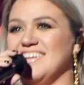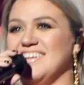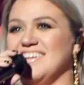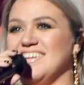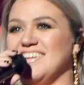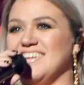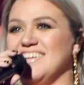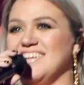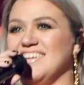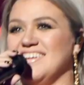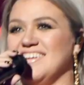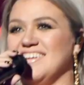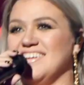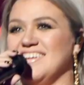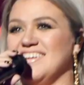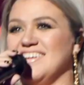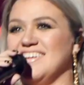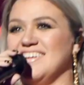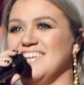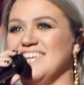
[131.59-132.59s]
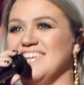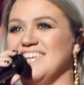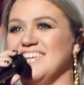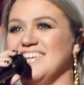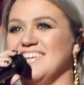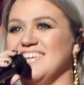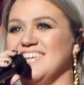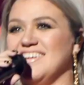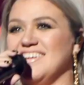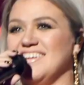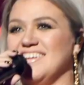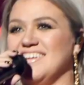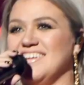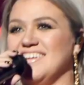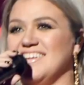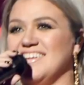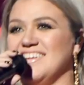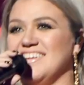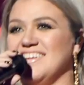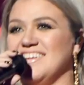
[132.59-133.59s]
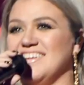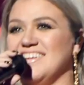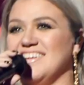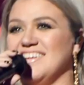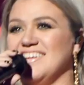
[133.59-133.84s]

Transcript: Nobody speaks.